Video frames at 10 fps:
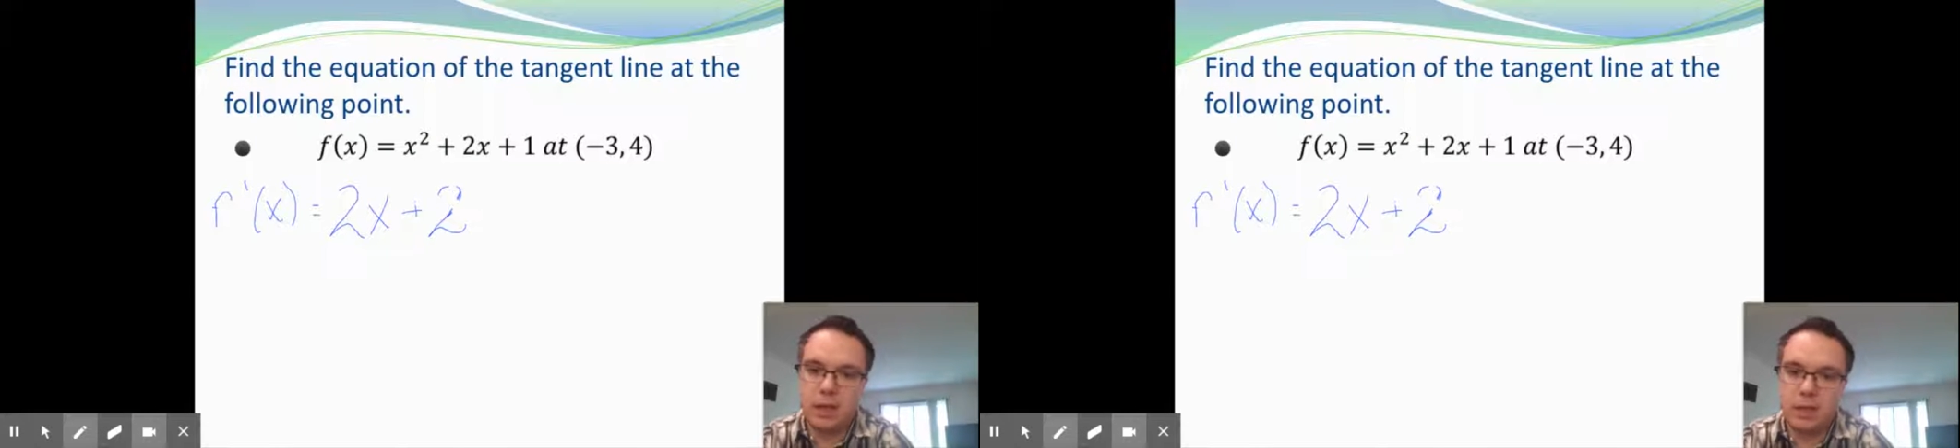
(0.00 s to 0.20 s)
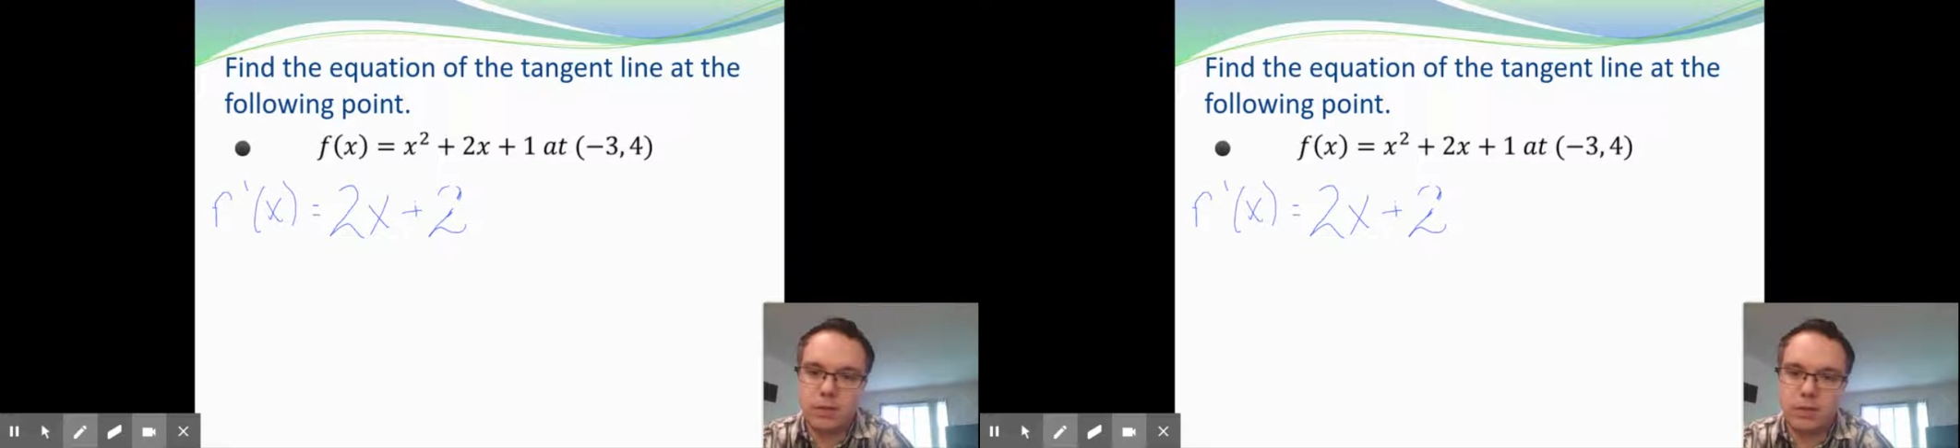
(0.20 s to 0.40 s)

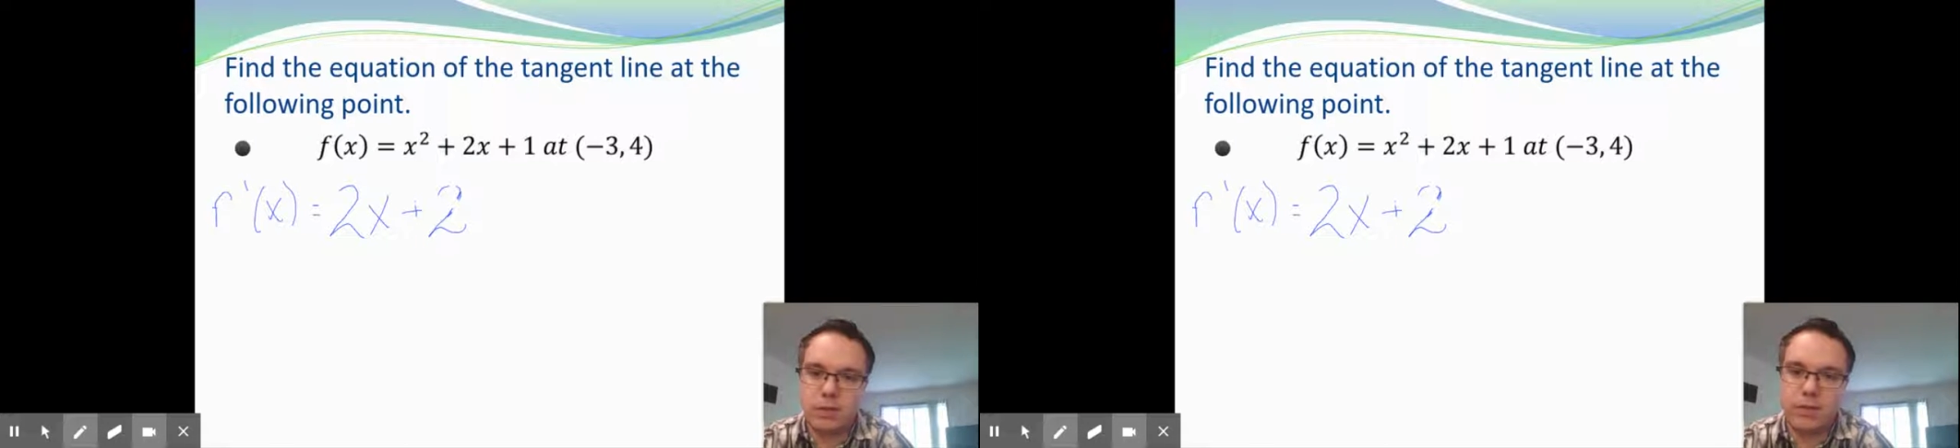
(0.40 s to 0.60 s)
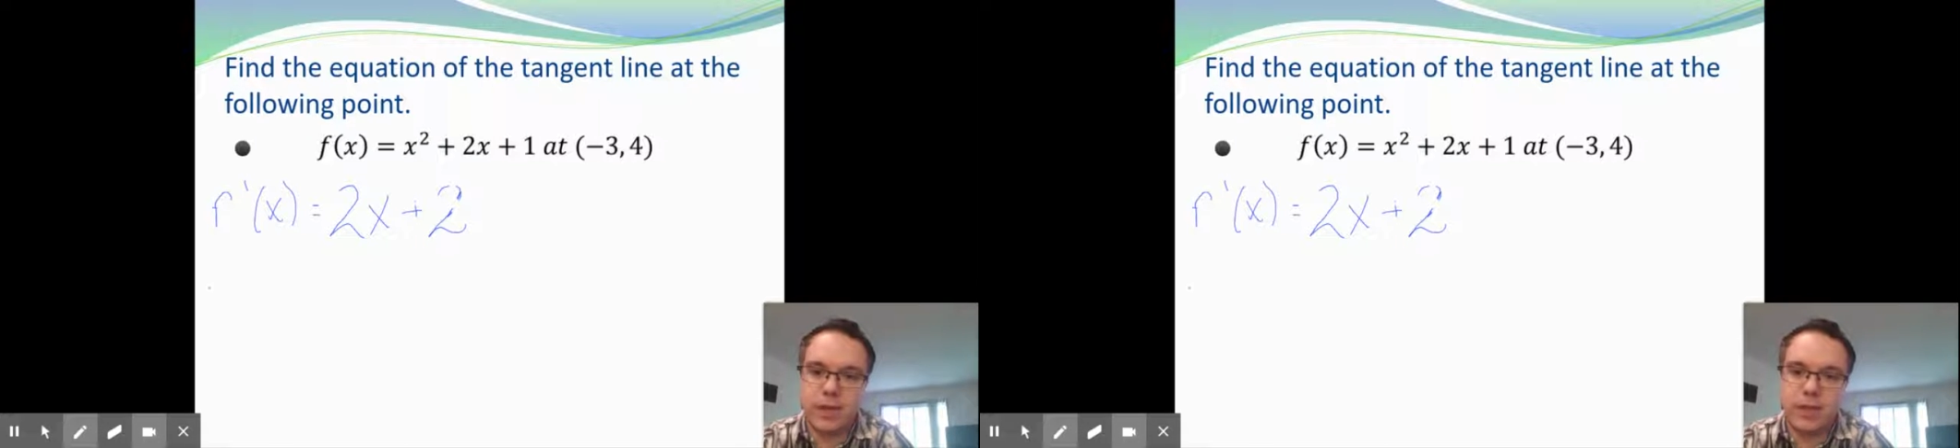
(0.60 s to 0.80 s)
So to
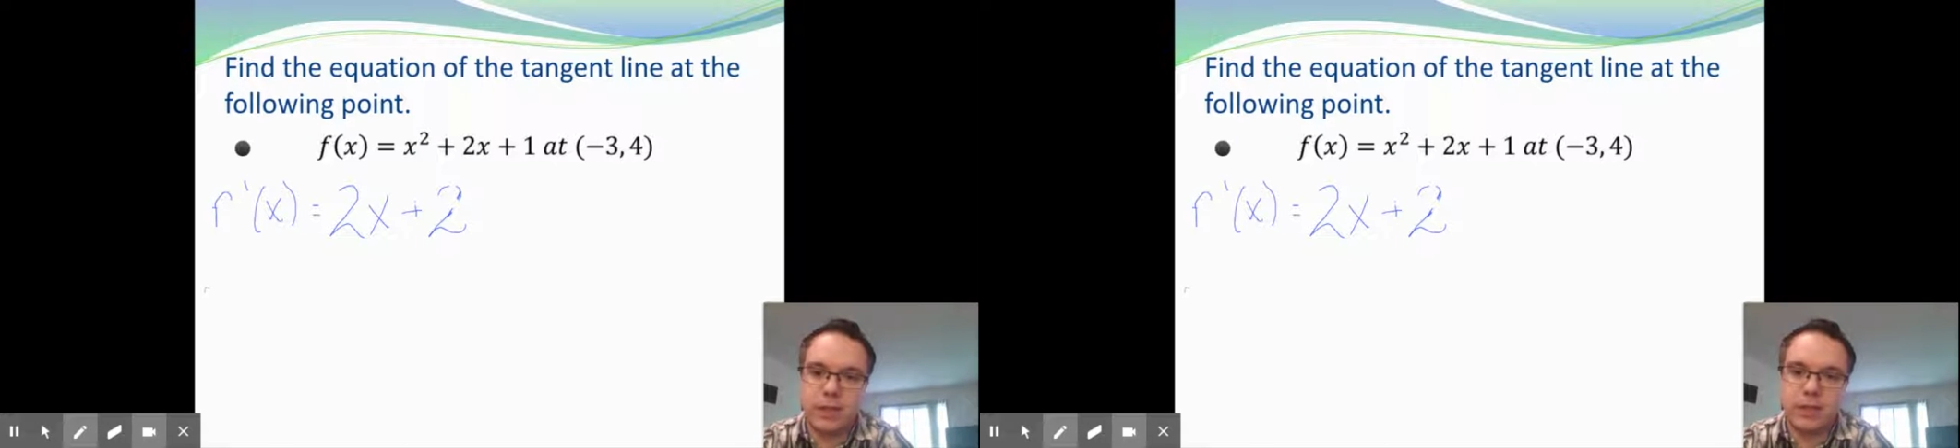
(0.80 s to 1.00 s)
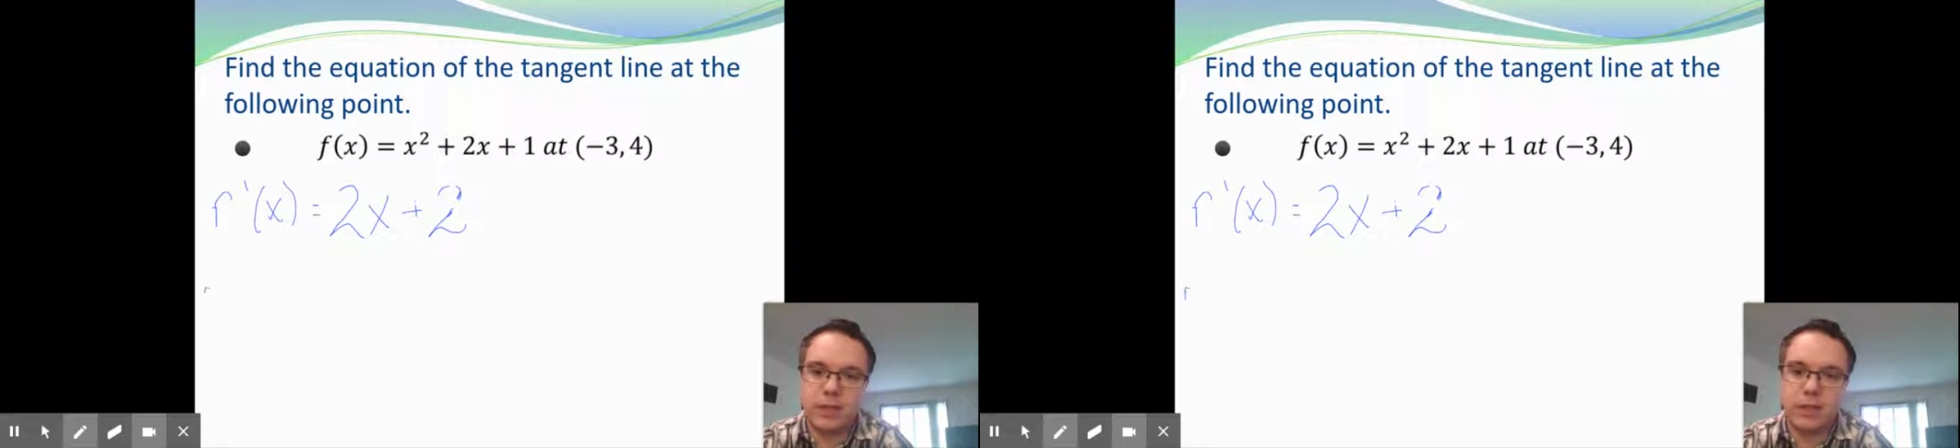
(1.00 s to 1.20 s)
find
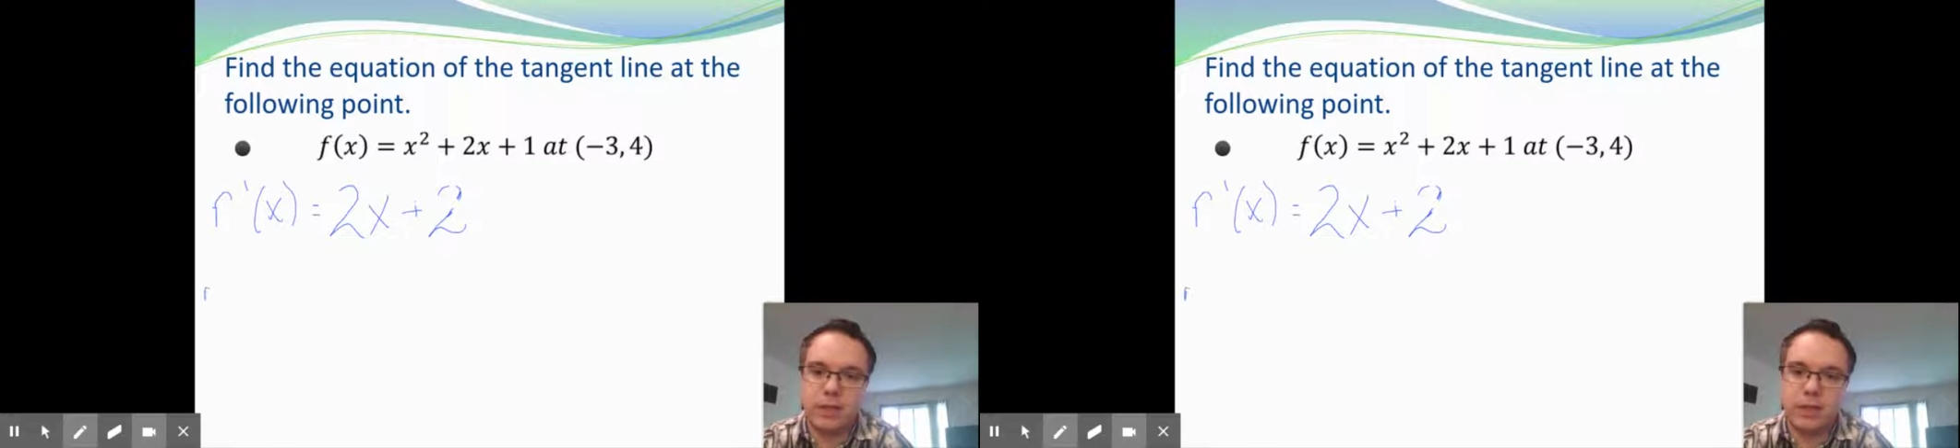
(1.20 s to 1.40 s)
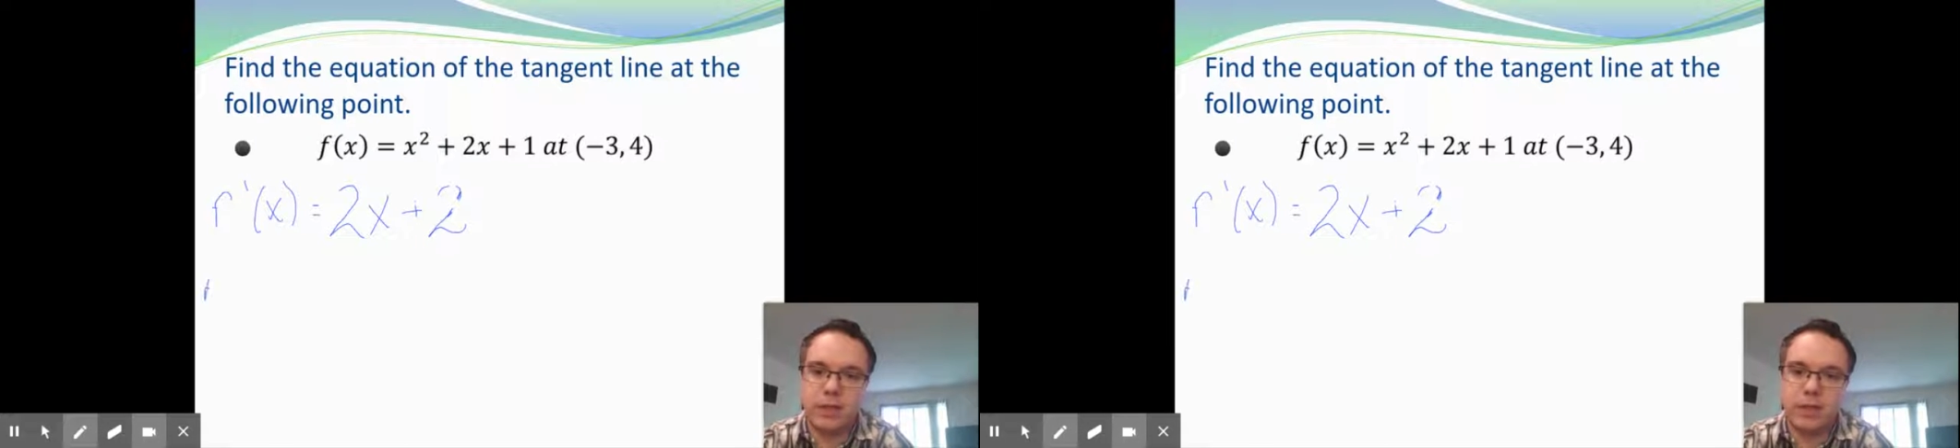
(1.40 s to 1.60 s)
our
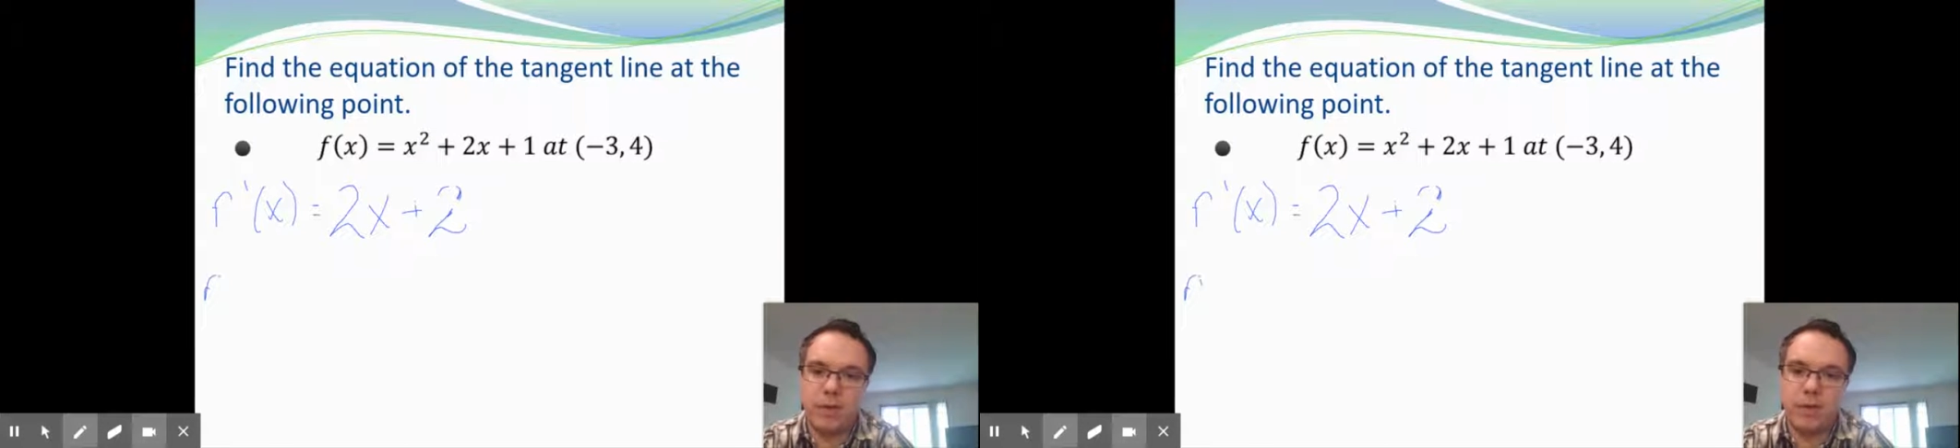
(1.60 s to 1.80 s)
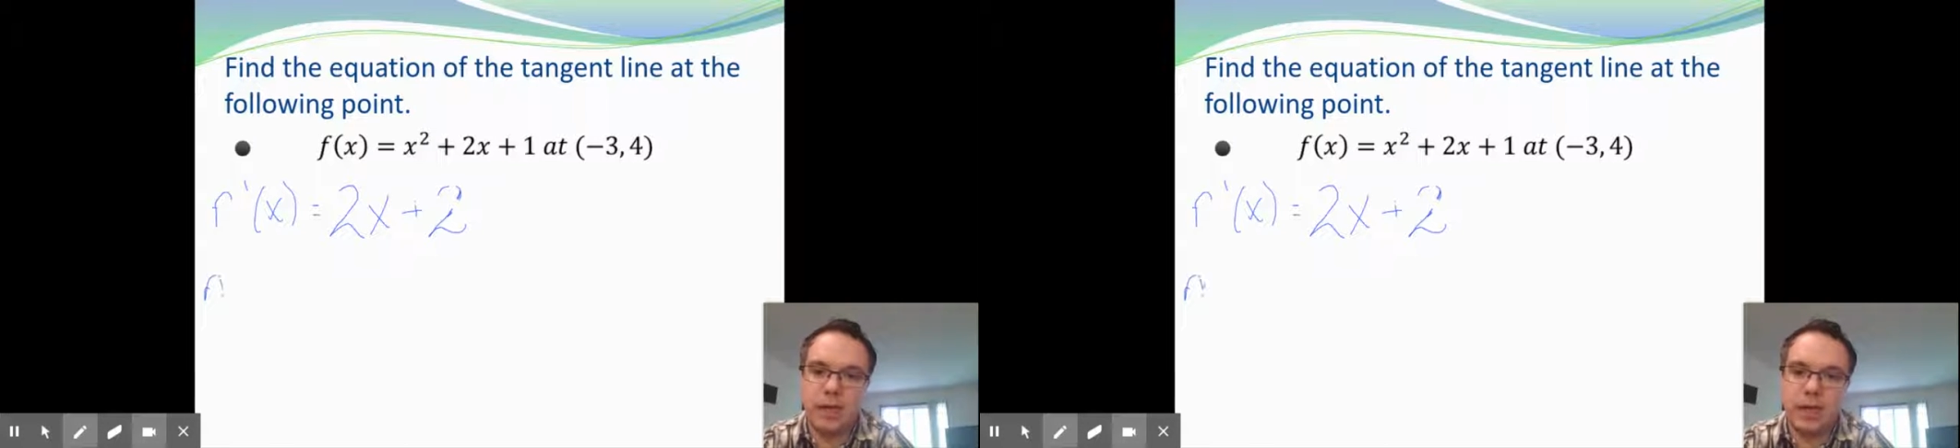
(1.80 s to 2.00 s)
slope of our
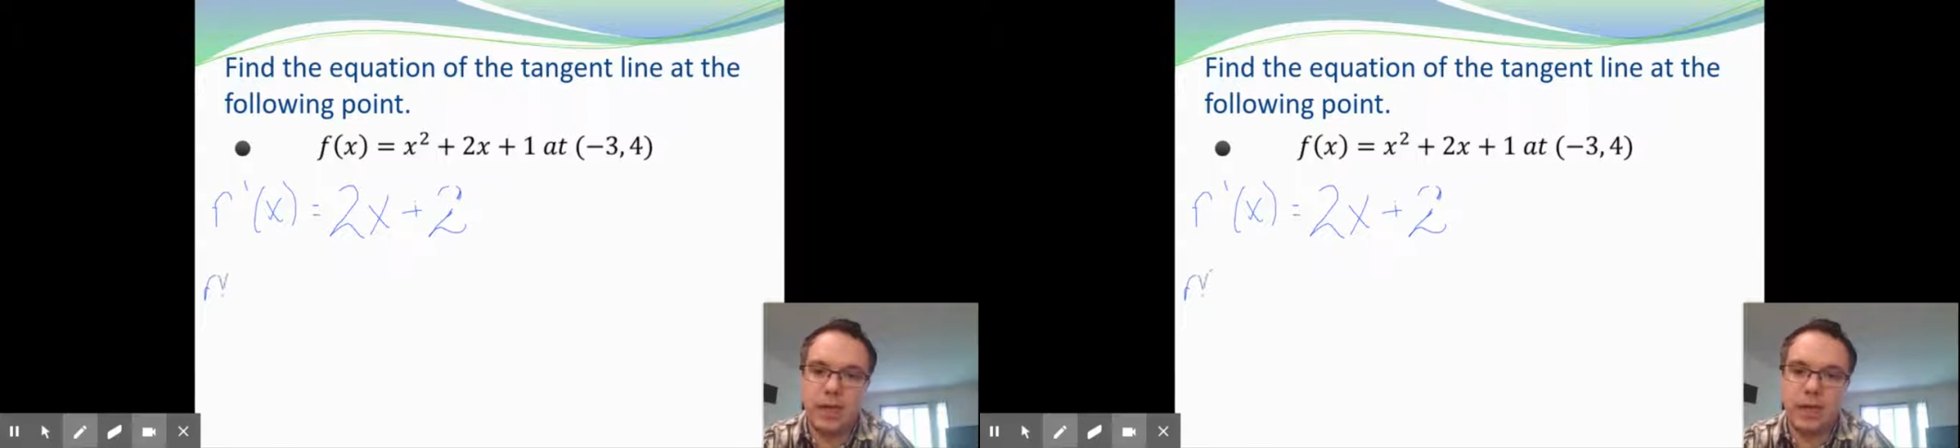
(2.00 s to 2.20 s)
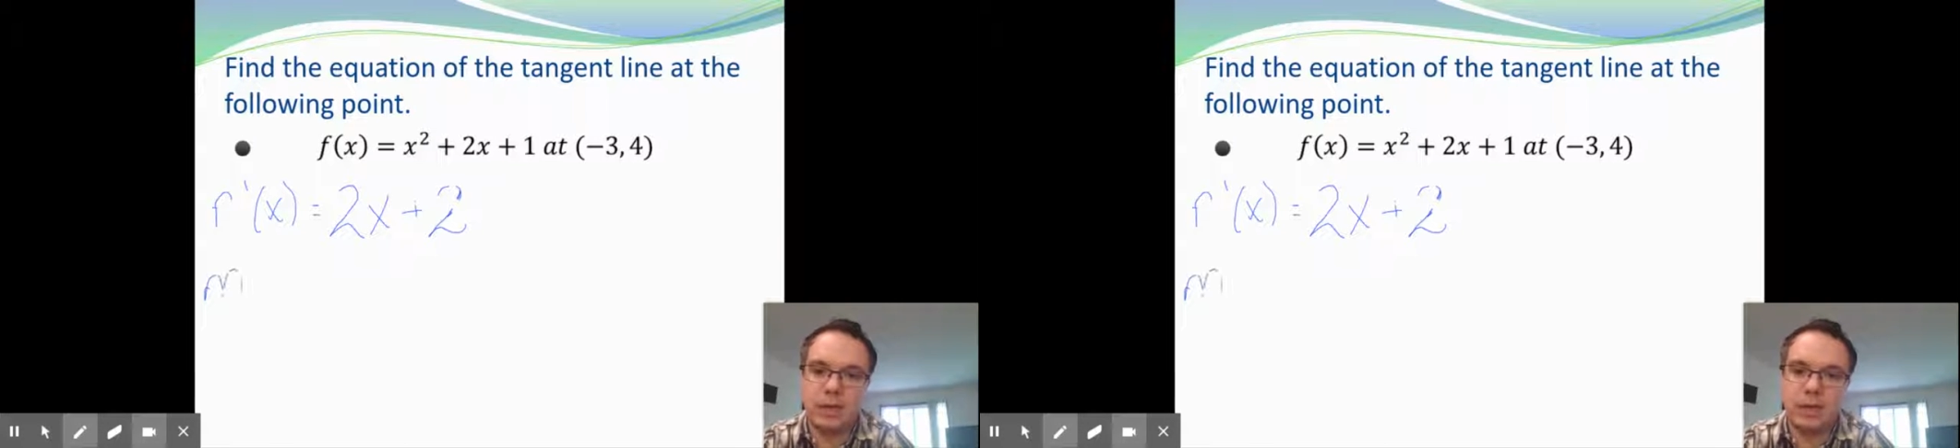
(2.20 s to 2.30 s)
line,